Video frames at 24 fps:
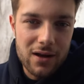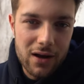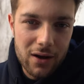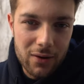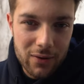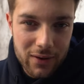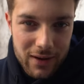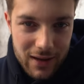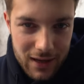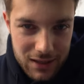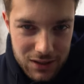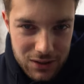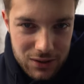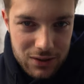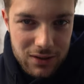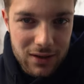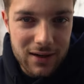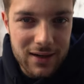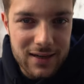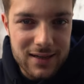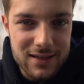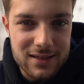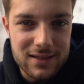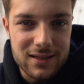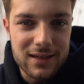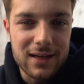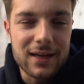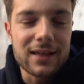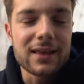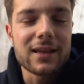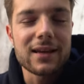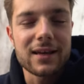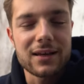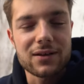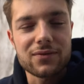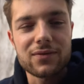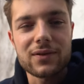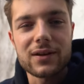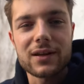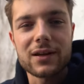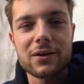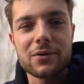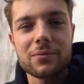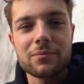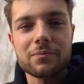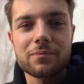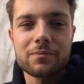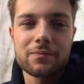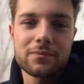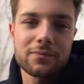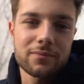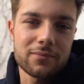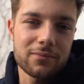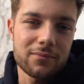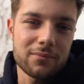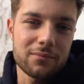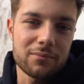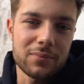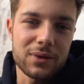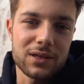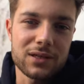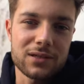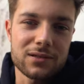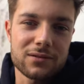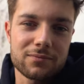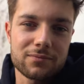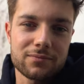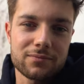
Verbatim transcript: I'll catch you guys in the next video. Peace.